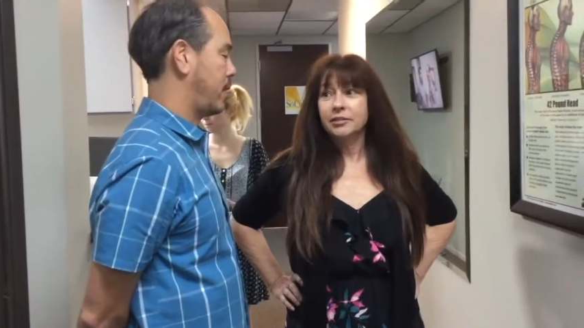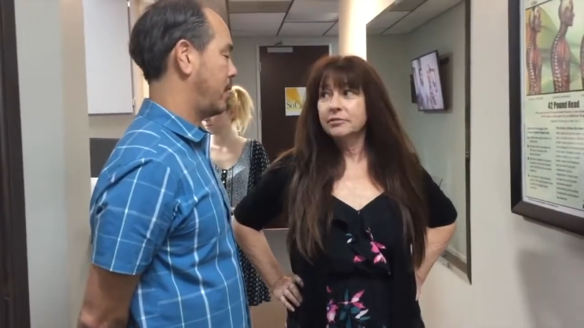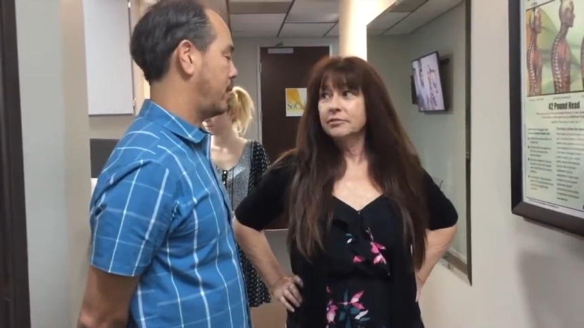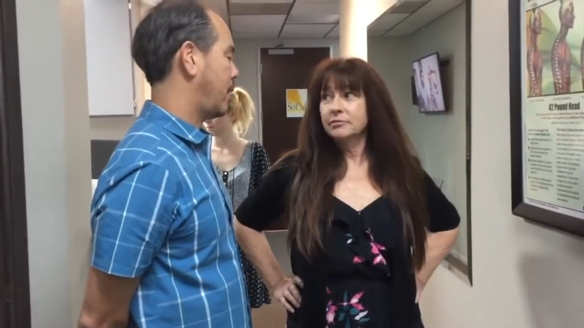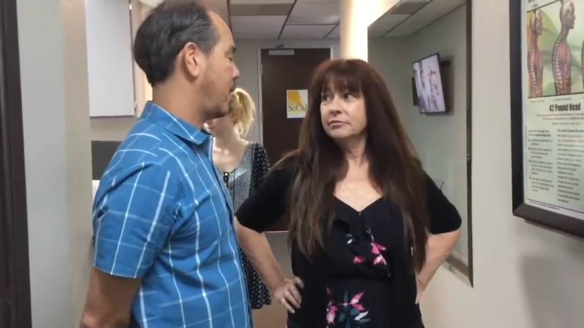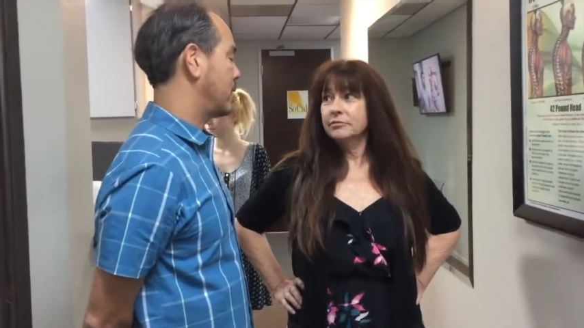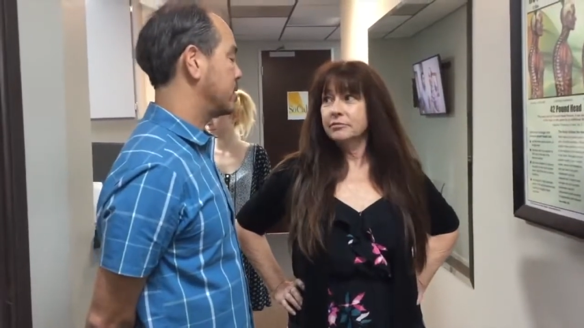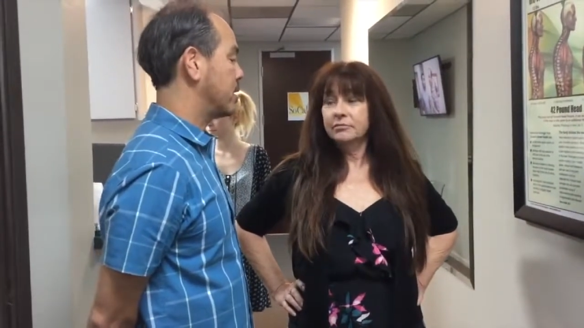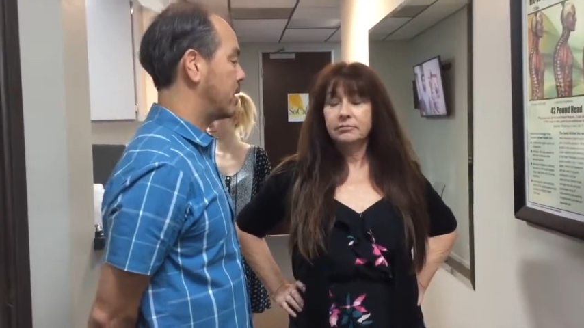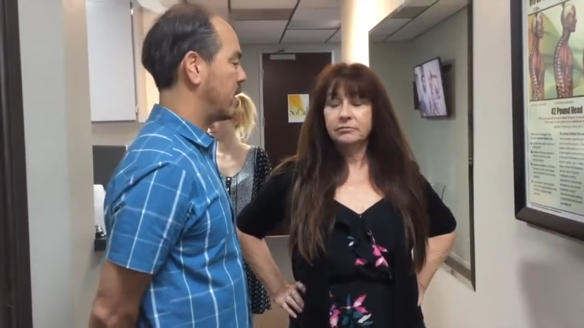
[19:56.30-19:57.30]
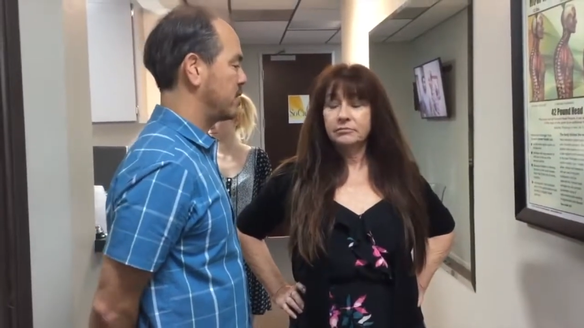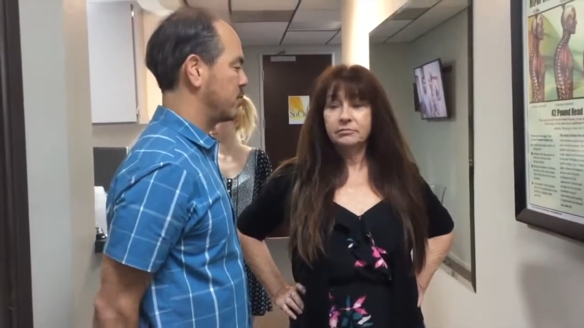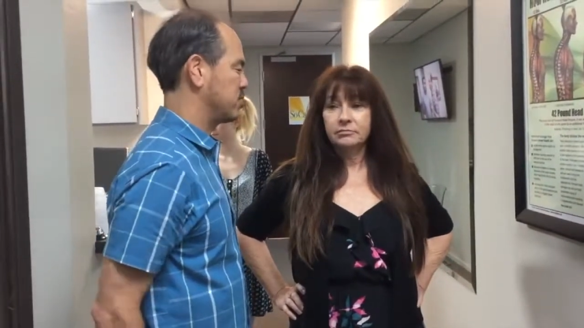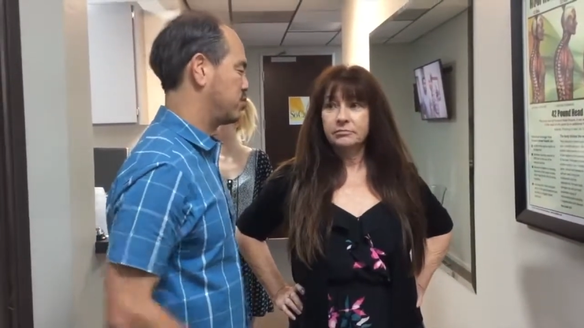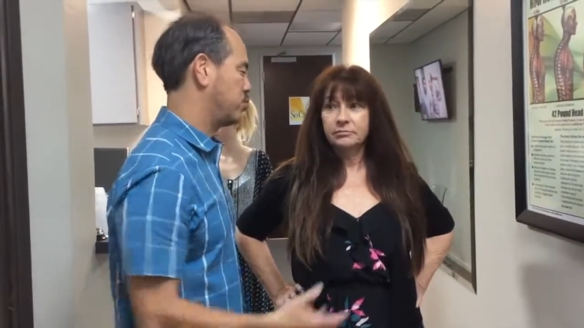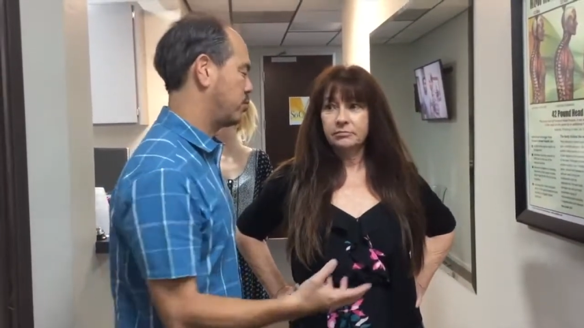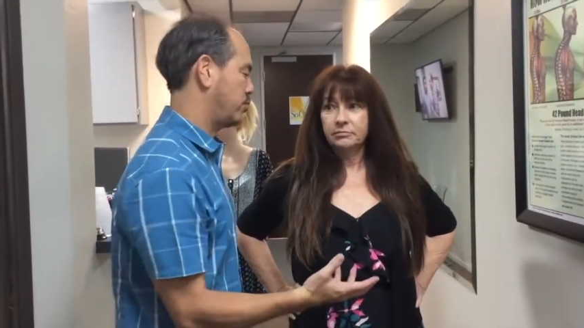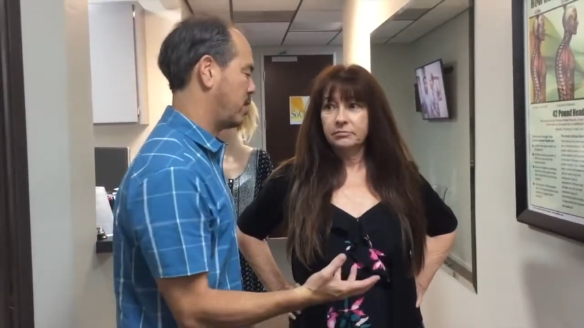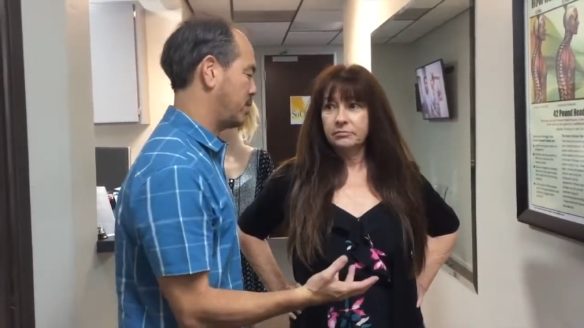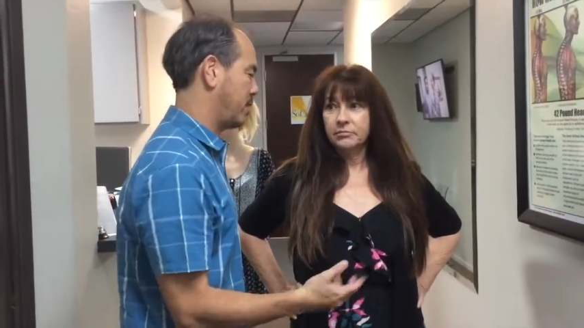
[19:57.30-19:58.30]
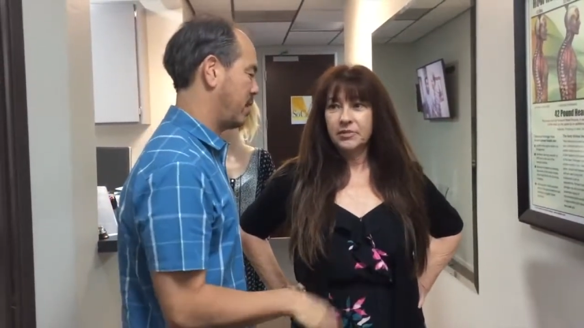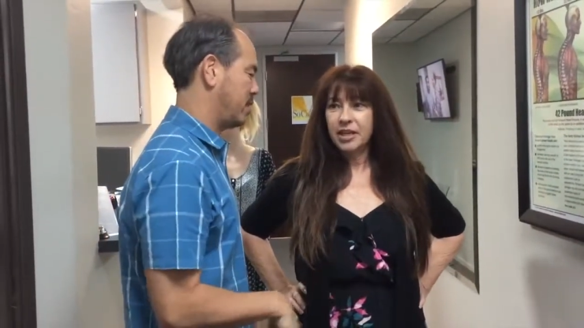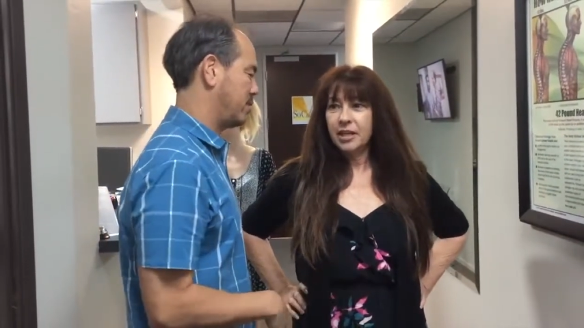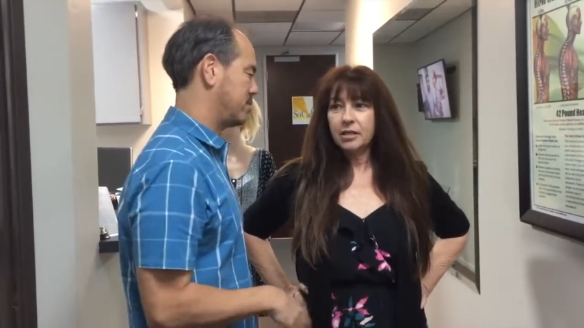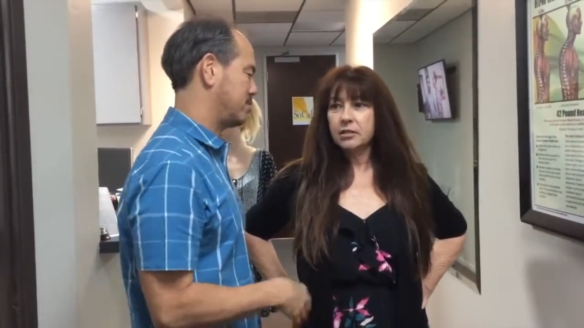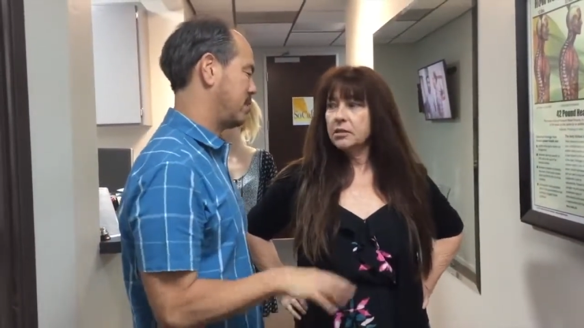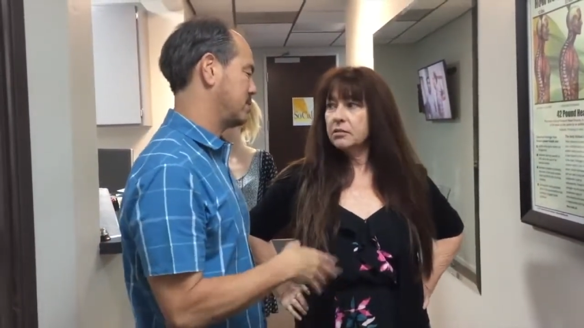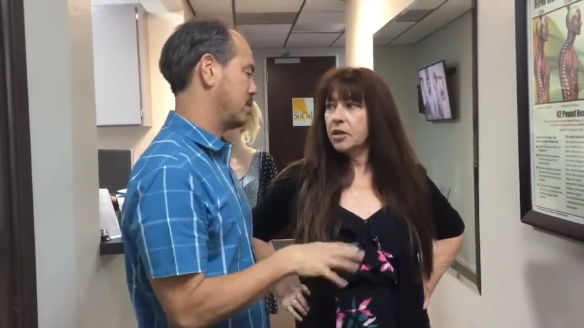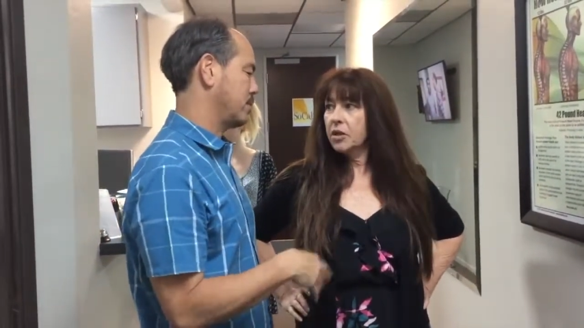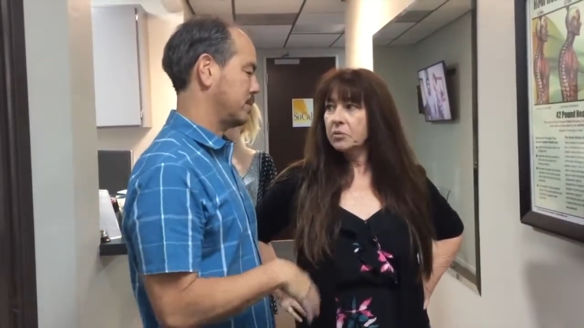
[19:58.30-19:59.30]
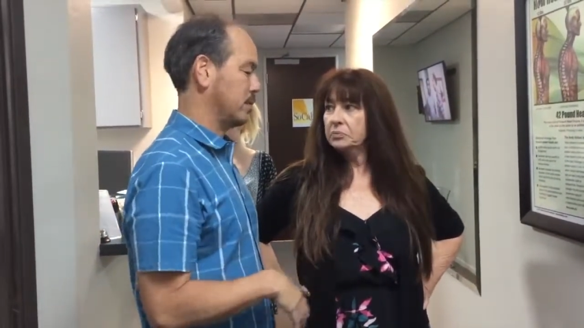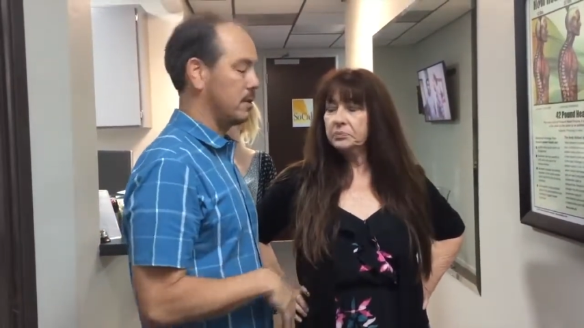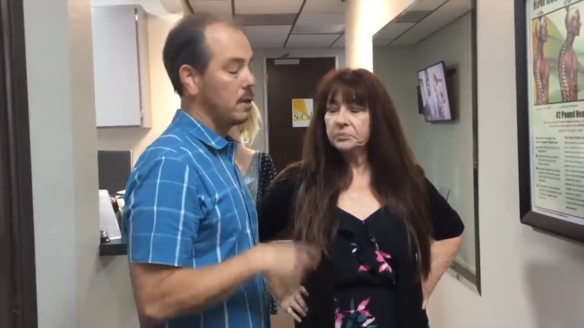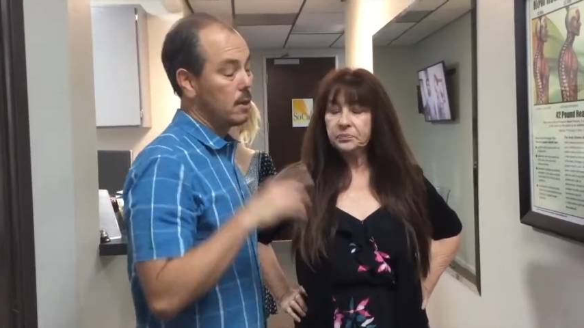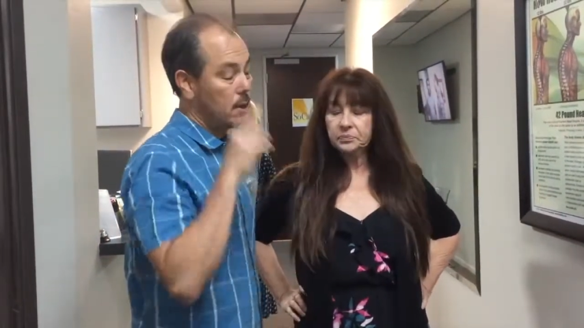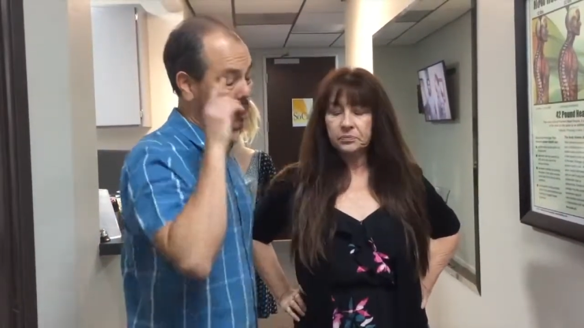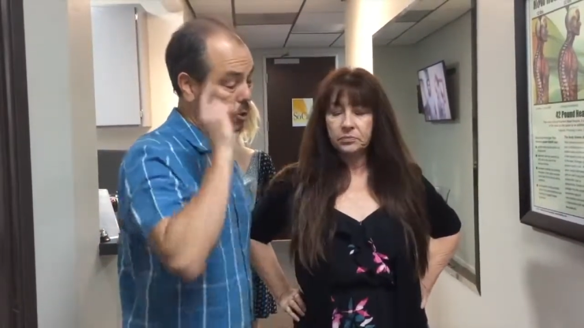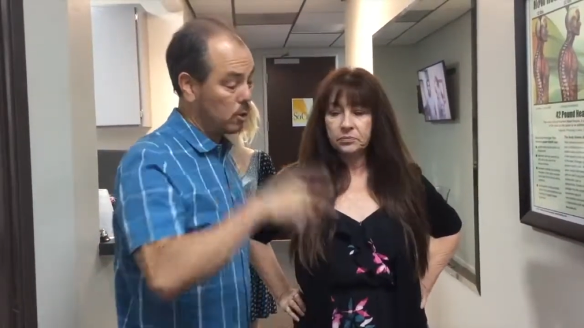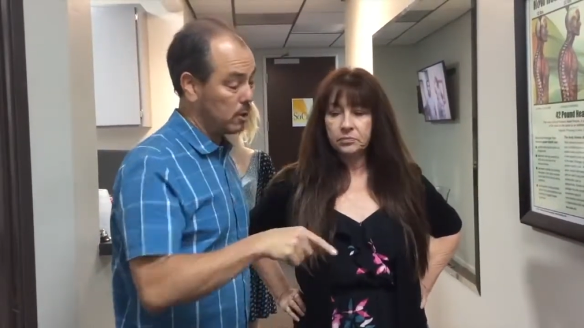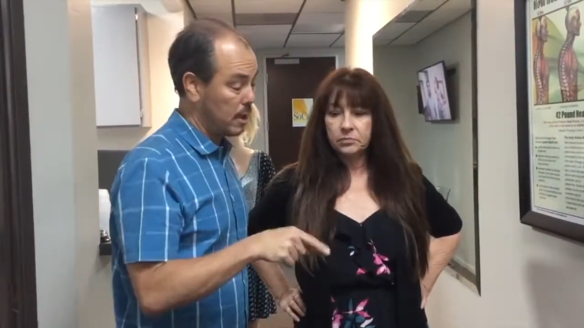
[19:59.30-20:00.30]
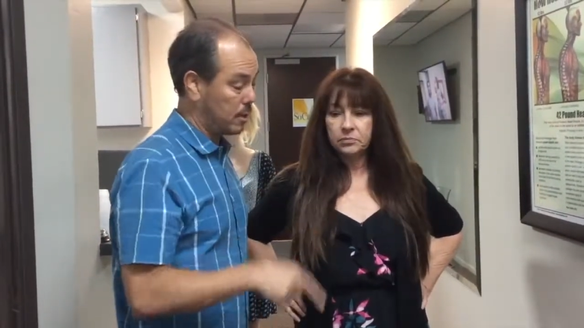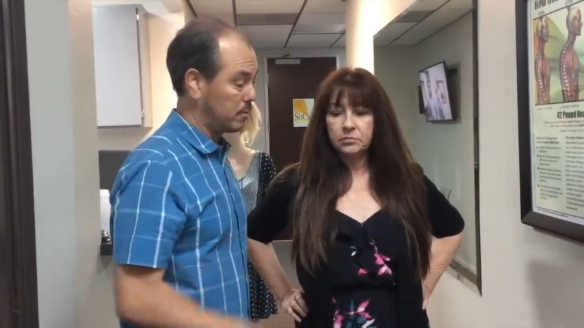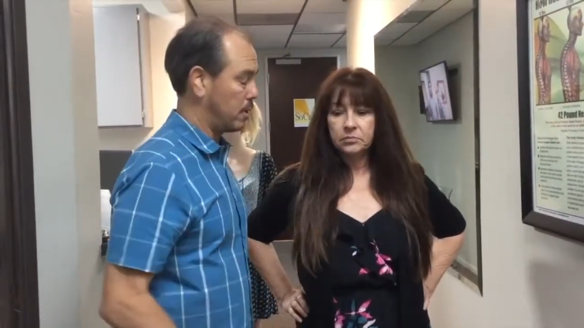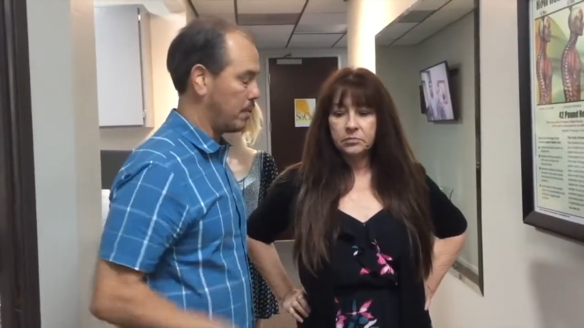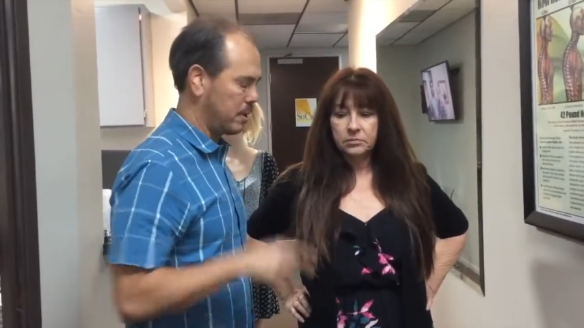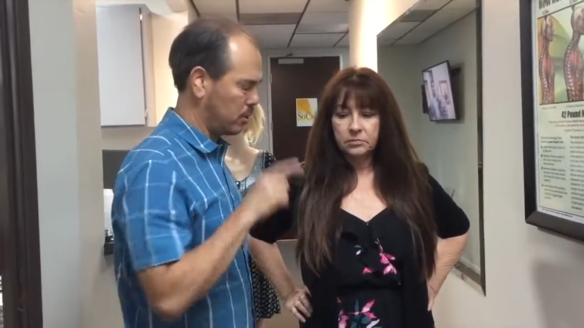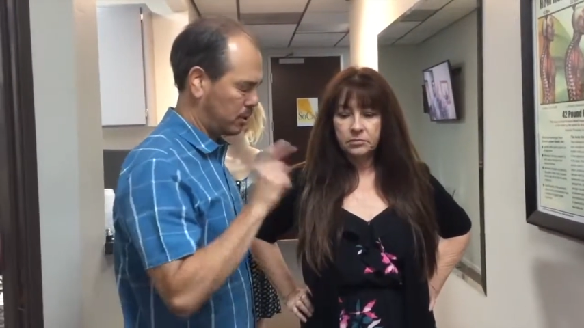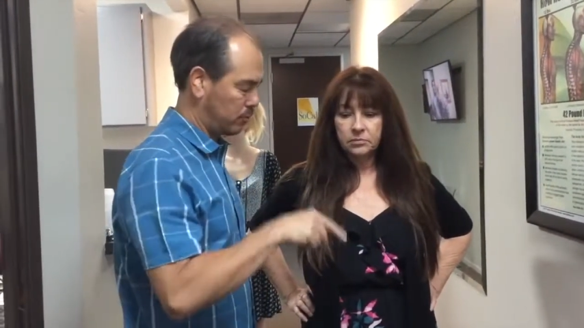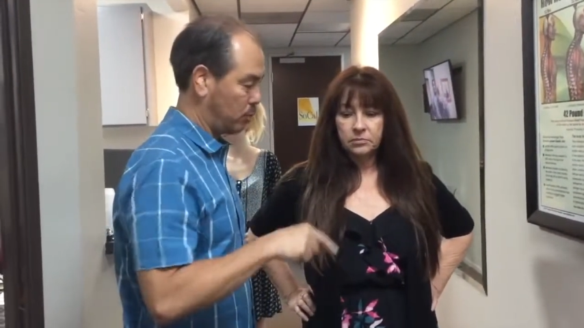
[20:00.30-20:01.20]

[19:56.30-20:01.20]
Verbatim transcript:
Speaker 1: yay. And uh, it was a two or three at a pain, yeah, but it's no big deal. Could look at the neck. I mean, look at